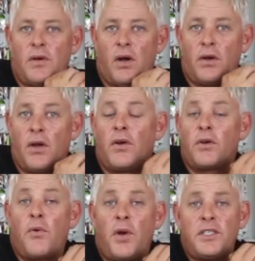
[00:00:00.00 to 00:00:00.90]
on
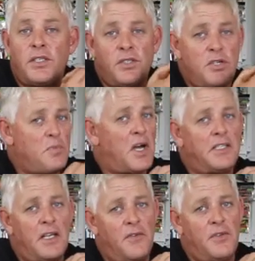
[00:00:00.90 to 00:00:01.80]
questions you
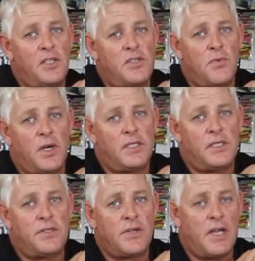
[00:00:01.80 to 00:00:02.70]
might have, things you want
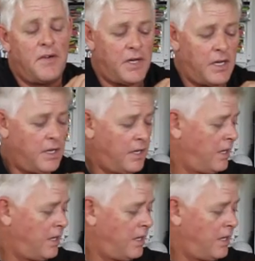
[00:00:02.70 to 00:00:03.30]
us to cover.